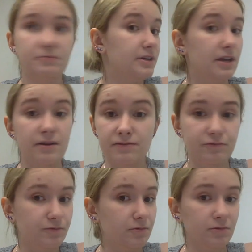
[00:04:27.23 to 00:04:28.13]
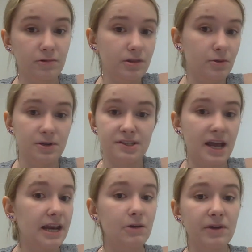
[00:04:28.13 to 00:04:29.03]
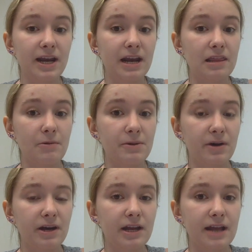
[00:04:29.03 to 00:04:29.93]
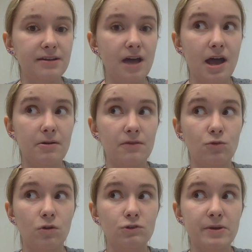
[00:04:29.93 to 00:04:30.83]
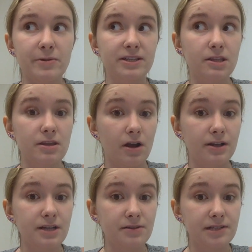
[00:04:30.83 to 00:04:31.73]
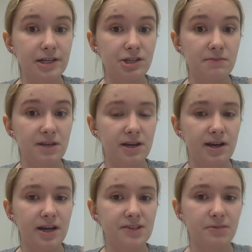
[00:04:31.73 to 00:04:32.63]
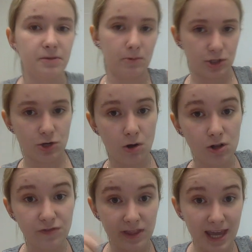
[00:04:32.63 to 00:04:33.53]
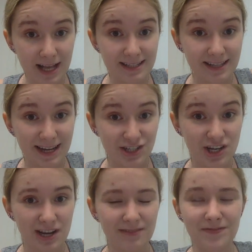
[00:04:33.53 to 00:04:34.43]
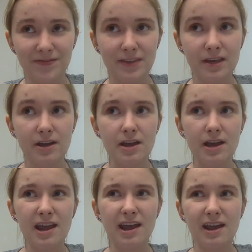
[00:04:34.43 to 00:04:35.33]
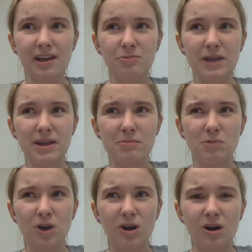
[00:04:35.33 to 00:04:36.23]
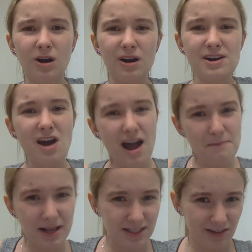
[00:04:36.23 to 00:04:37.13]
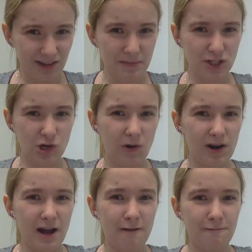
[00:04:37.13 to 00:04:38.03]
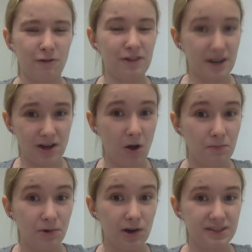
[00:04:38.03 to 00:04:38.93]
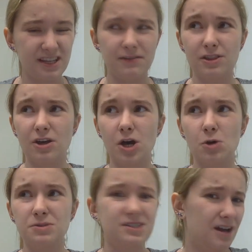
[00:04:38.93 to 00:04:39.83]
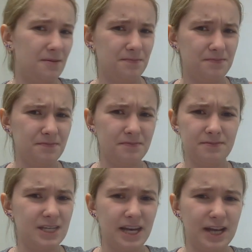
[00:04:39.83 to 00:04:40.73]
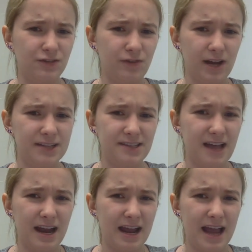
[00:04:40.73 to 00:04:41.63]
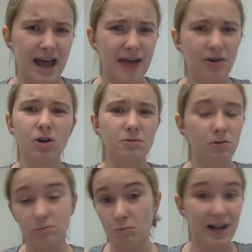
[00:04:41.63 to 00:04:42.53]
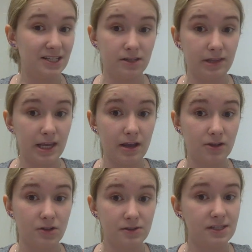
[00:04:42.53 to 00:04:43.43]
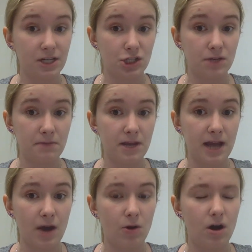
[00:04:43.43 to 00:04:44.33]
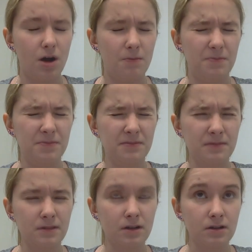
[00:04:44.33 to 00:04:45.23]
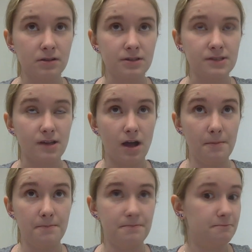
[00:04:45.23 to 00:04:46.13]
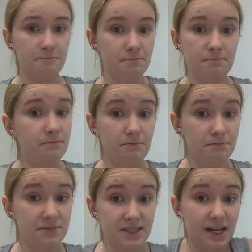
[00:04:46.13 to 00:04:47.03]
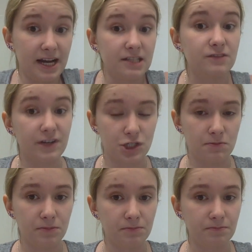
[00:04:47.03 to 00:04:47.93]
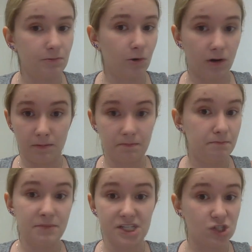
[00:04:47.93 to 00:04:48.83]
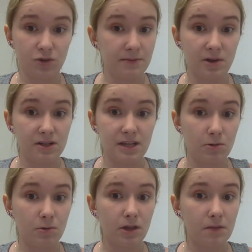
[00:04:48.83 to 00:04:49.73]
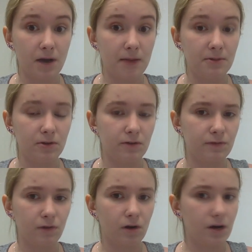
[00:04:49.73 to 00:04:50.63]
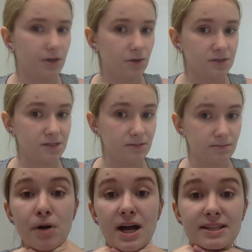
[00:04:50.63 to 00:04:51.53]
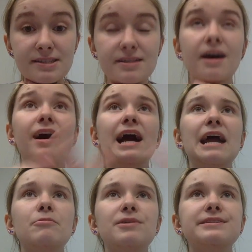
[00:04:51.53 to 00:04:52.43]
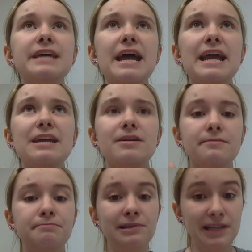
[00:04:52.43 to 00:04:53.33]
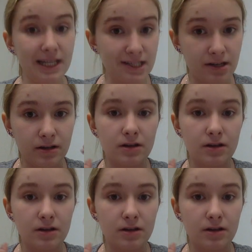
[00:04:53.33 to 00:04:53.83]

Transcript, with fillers: if there was any reading that we wanted to get done, of course we went to the young adult section because we were too old for the kids section. And we were not mentally mature enough for the adult books, even though some teenage friends that I had went to the adult section to pick out um, some science fiction or mystery books that were really popular for adults. But I was a complete